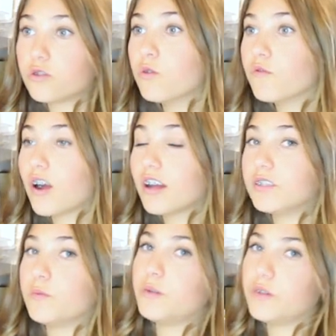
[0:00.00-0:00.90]
school
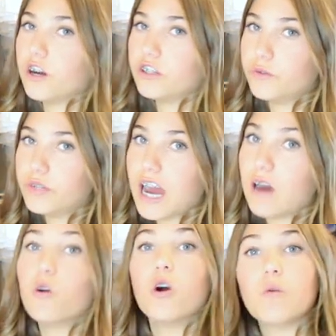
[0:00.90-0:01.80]
runs, which we can't do
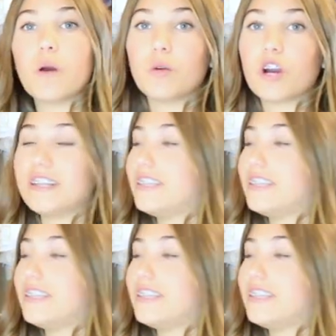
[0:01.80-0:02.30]
now, or when we're going